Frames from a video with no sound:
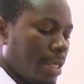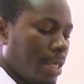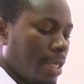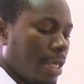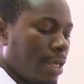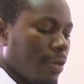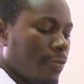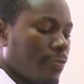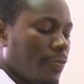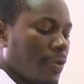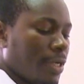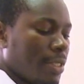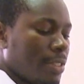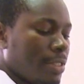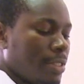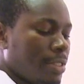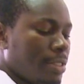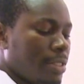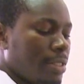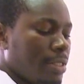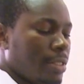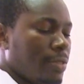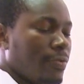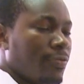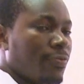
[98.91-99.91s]
If I
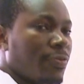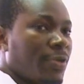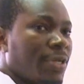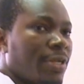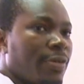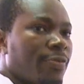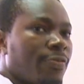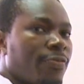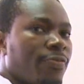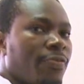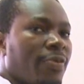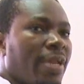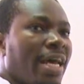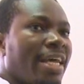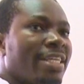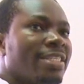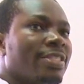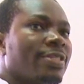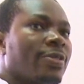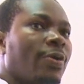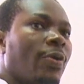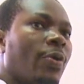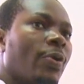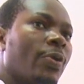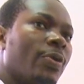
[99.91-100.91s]
see very
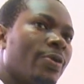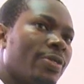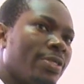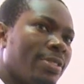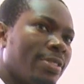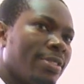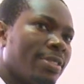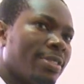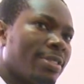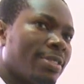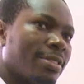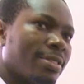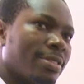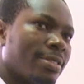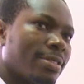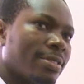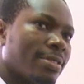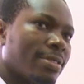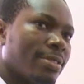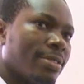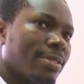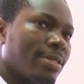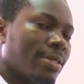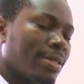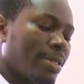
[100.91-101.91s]
flat colonies,
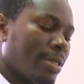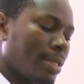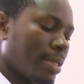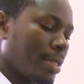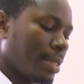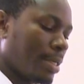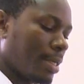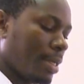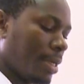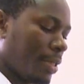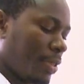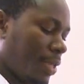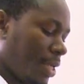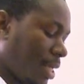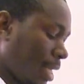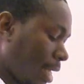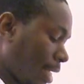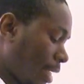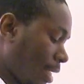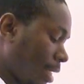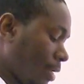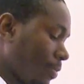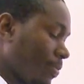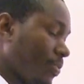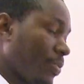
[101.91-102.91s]
then I can